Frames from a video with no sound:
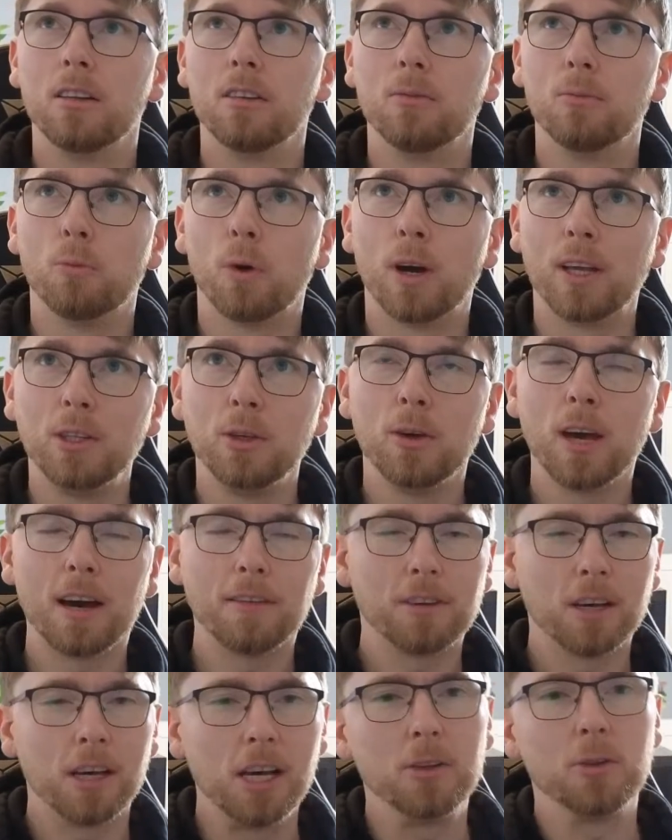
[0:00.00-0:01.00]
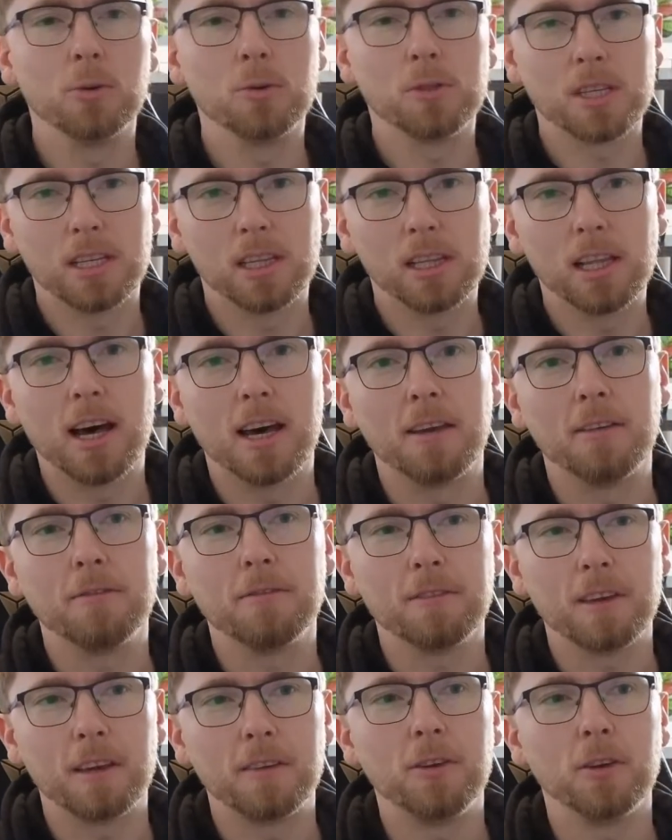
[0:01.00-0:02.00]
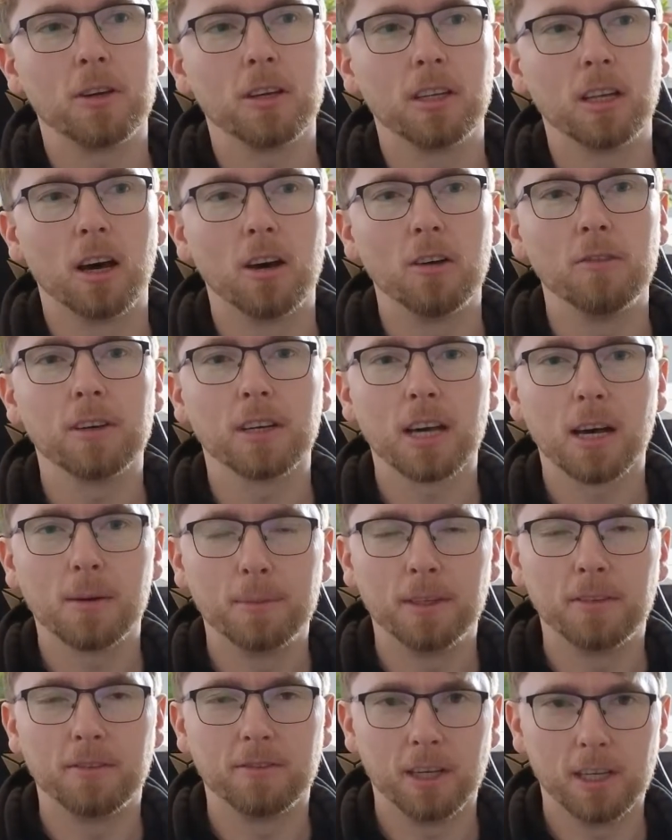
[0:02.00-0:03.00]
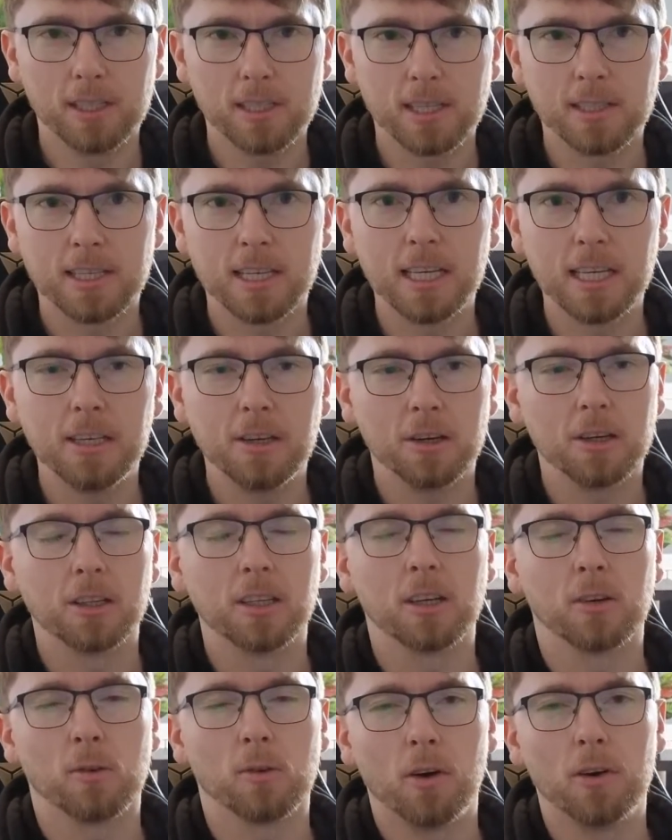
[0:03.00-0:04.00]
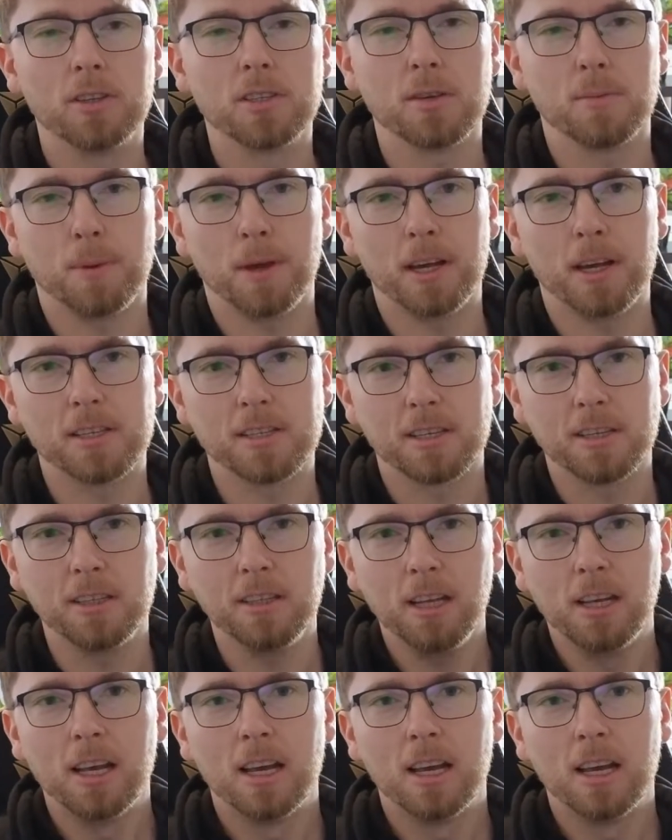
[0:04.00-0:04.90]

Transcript: when you have hurdles in life, if you can overcome adversity, you're going to grow as a person.